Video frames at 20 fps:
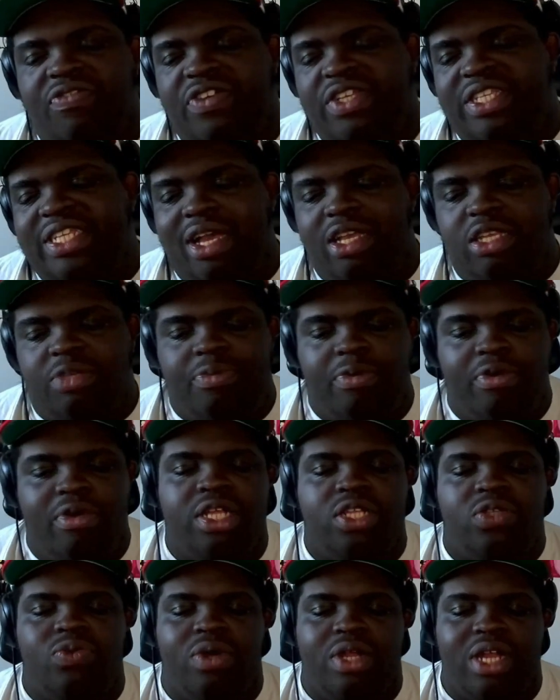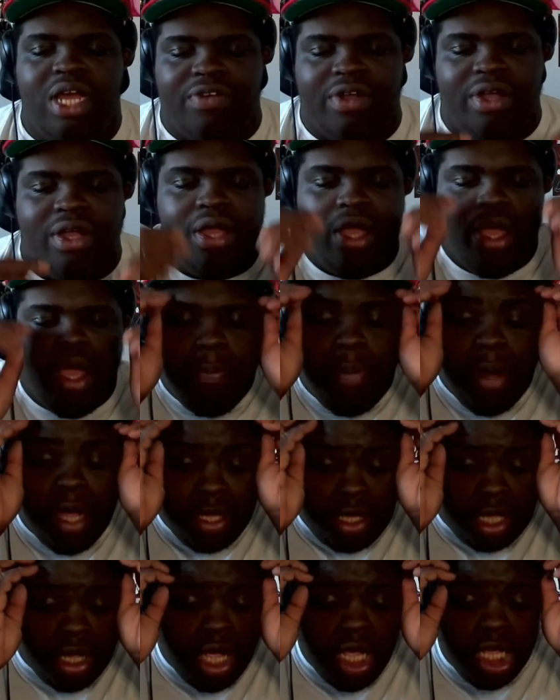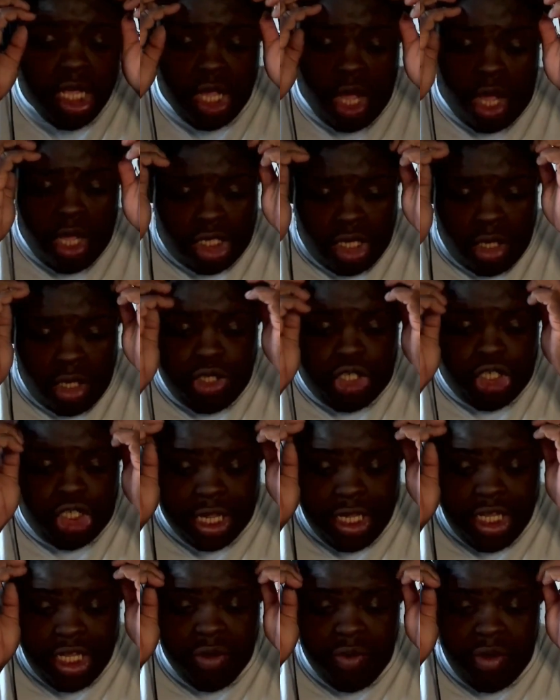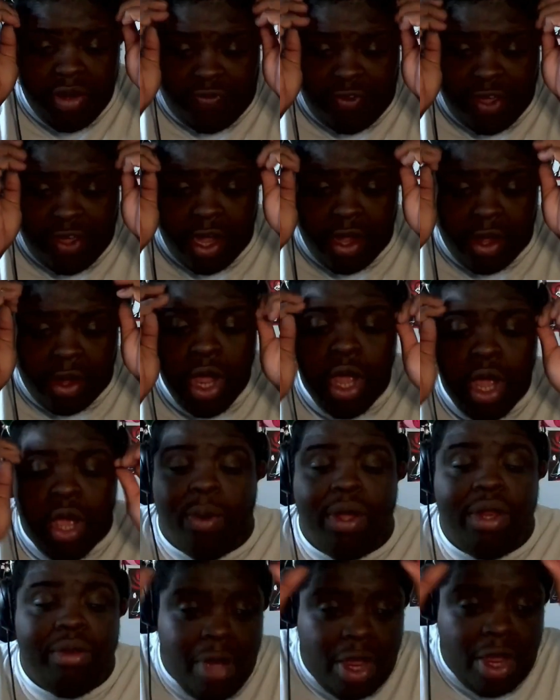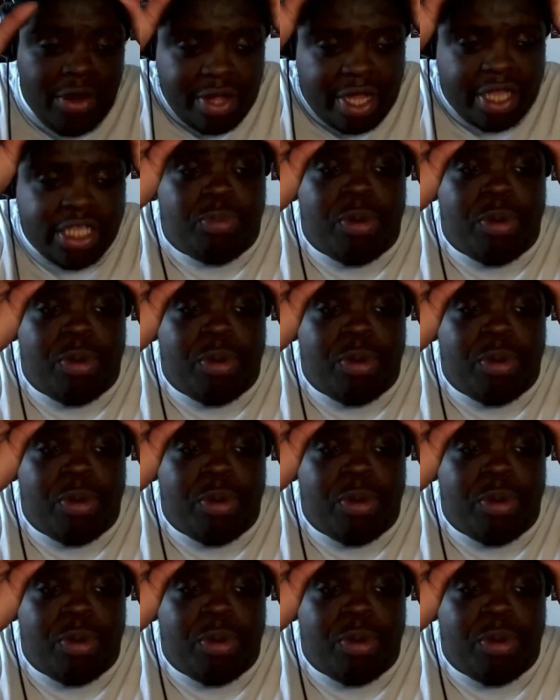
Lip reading: sad sport. It's whatever. But there is also genuine fear when Mother gets